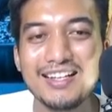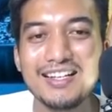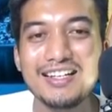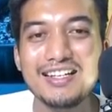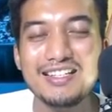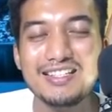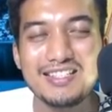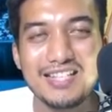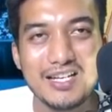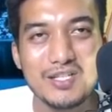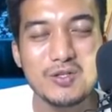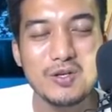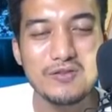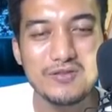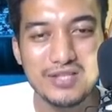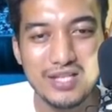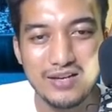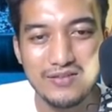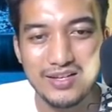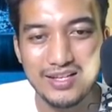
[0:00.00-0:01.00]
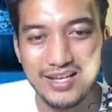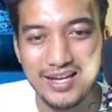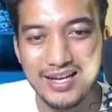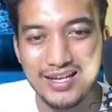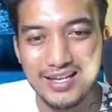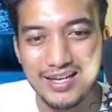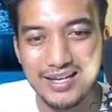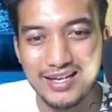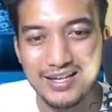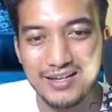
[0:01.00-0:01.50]
statue of Seven. Yeah,
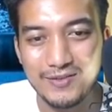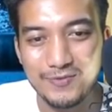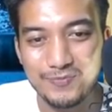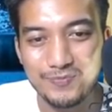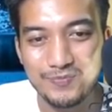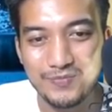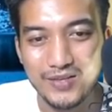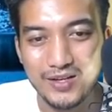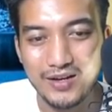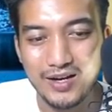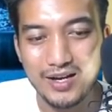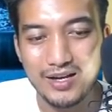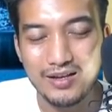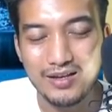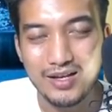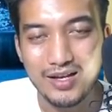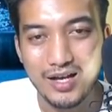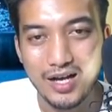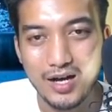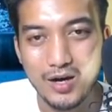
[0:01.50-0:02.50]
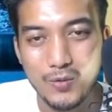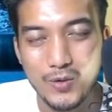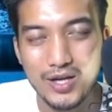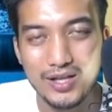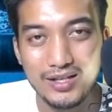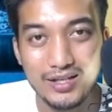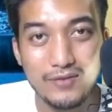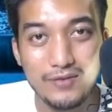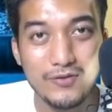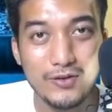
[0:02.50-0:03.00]
yeah, yeah. Oh, okay. Uh,
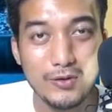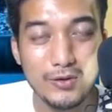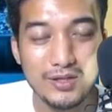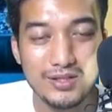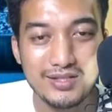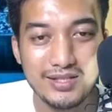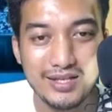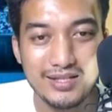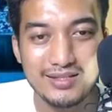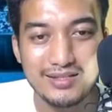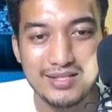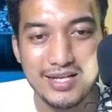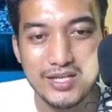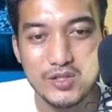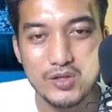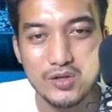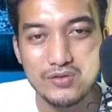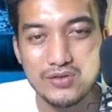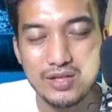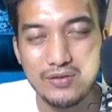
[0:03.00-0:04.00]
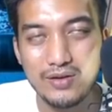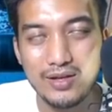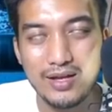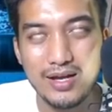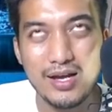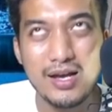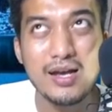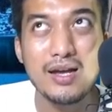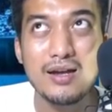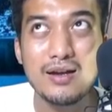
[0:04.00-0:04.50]
well, even though it says statue of seven,
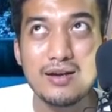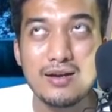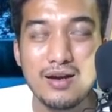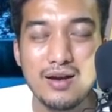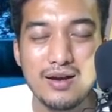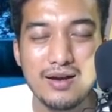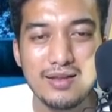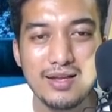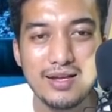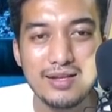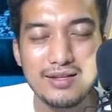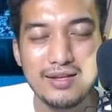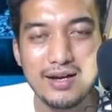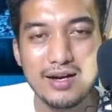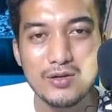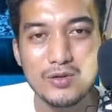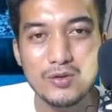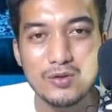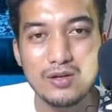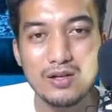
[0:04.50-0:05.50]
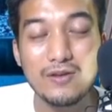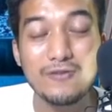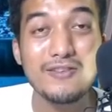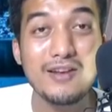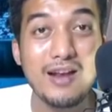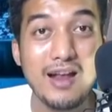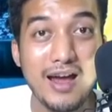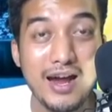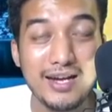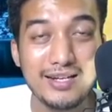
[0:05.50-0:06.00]
I heard that there are a total of
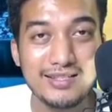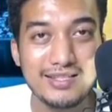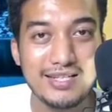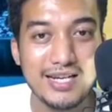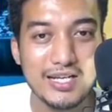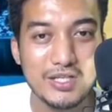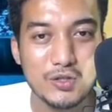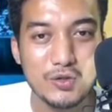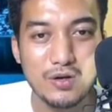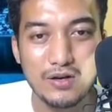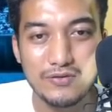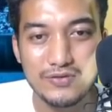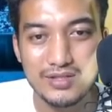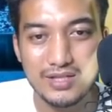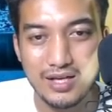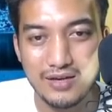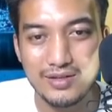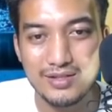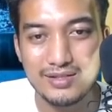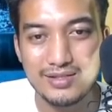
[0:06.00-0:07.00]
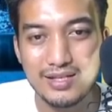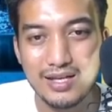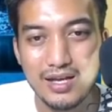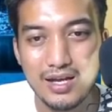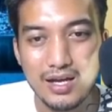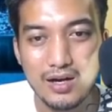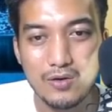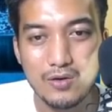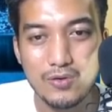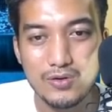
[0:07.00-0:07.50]
nine statue of sevens
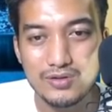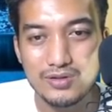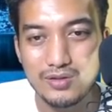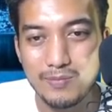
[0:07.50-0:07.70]
across the